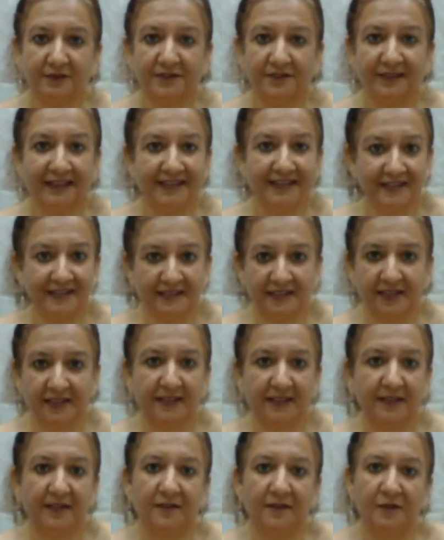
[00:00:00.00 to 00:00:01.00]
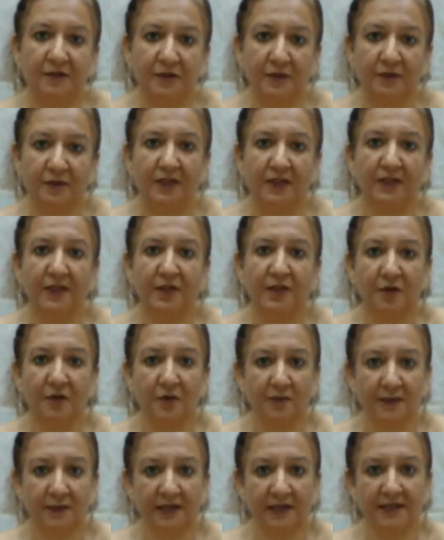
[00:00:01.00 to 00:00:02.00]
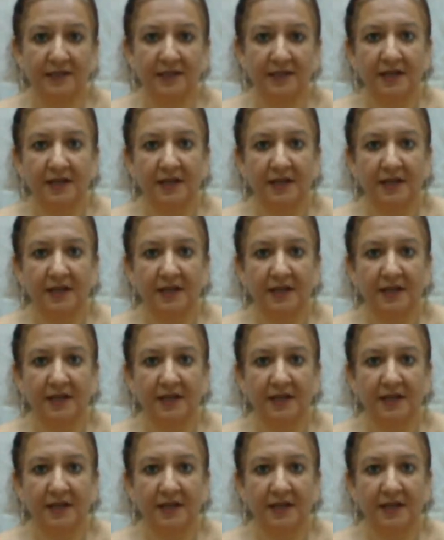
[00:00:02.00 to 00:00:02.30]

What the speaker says: drastically lowering your weight